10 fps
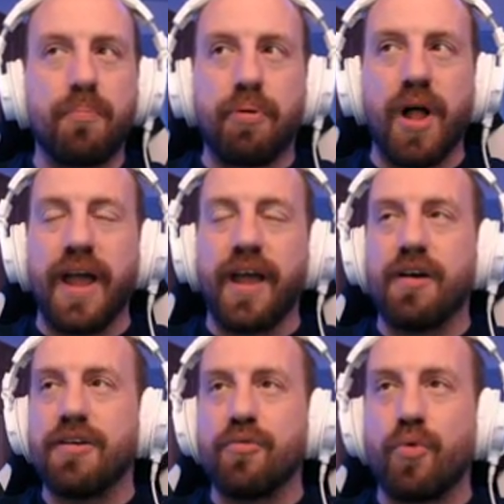play
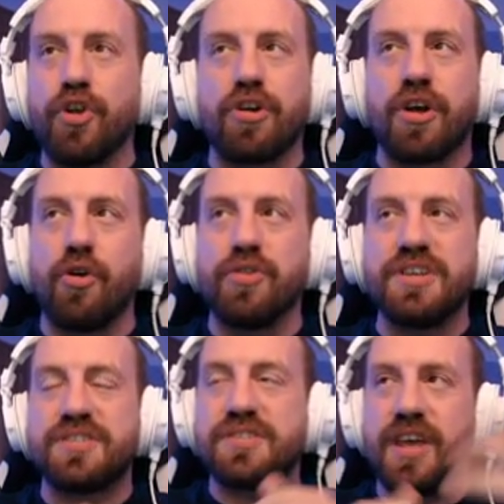where you can
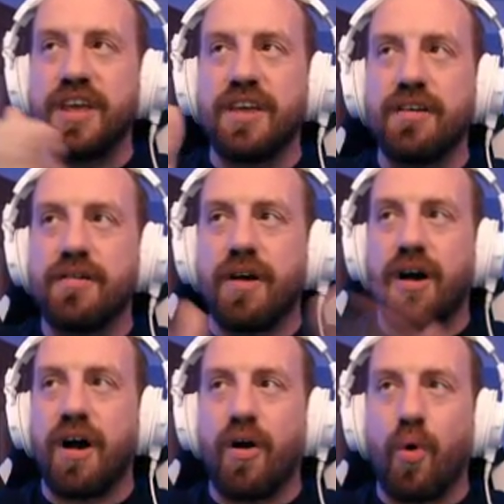only see
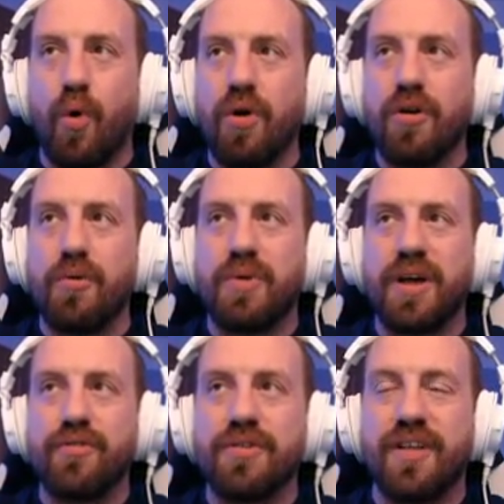uh or or whatever